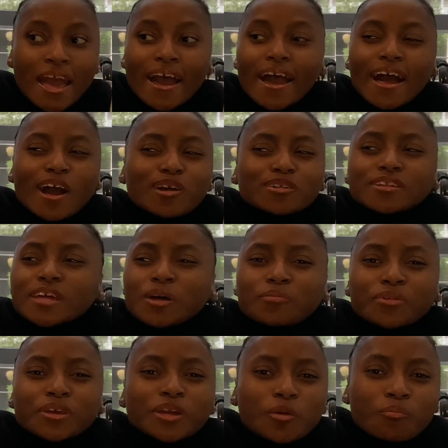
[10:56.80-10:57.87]
How did I
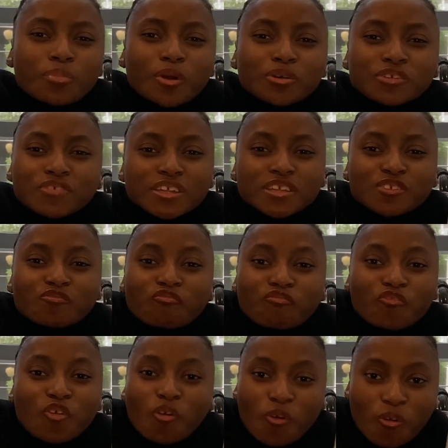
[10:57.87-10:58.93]
break a bone if I didn't
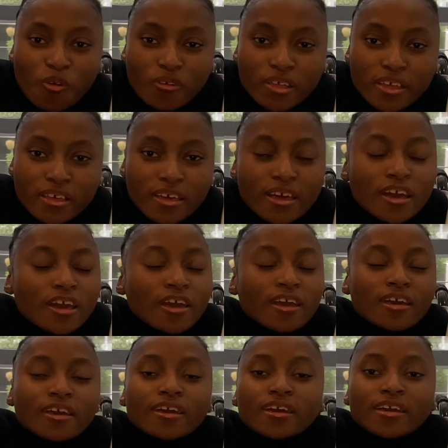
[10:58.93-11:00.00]
fall?
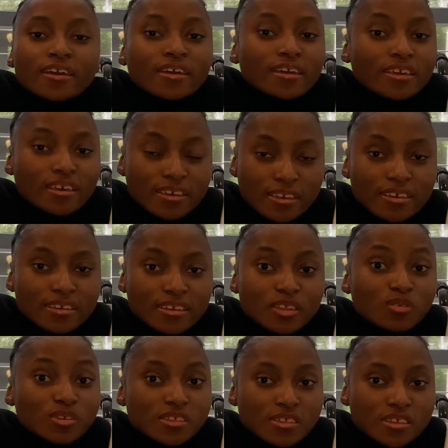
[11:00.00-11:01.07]
It was